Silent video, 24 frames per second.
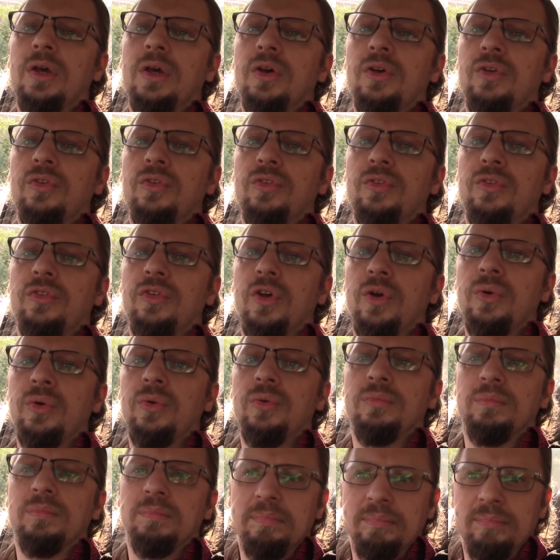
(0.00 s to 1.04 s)

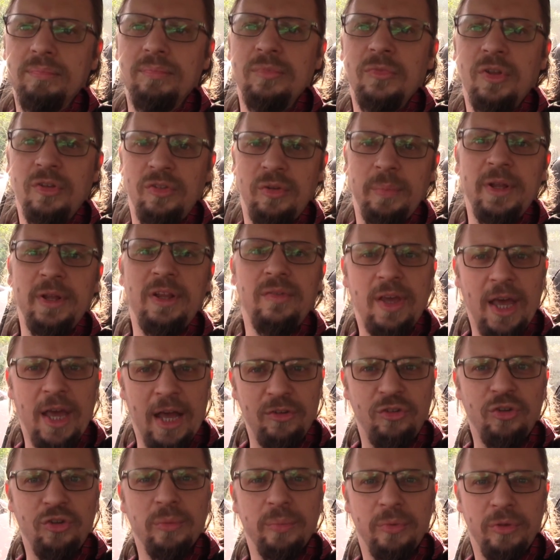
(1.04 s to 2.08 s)
So there's a bit of
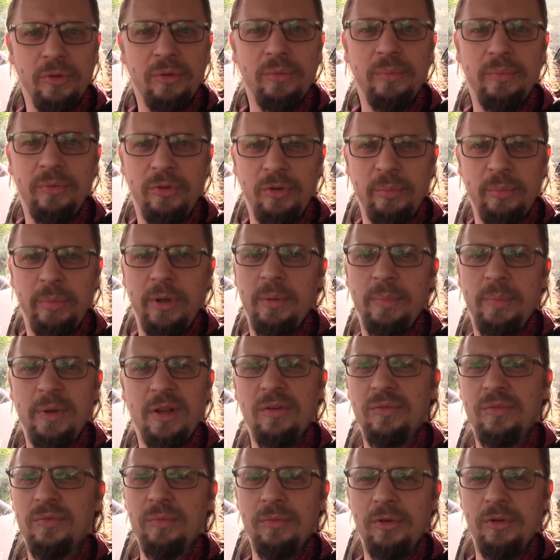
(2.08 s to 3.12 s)
catch-up. There'll be a bit
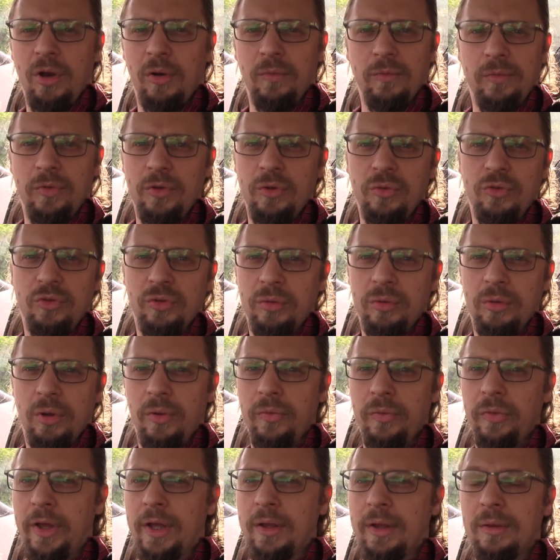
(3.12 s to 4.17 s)
of confusion
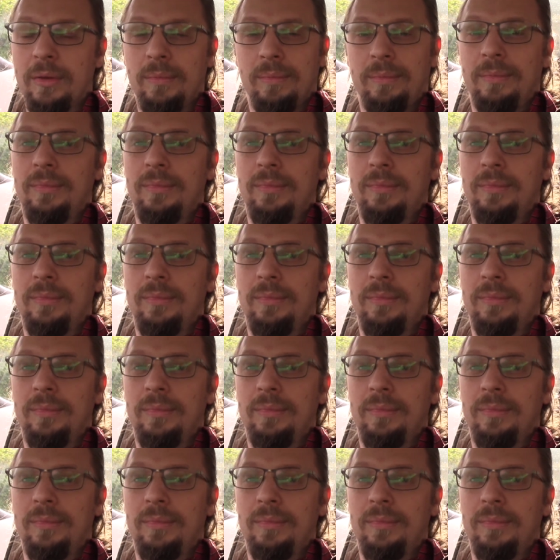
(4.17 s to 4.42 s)
on that.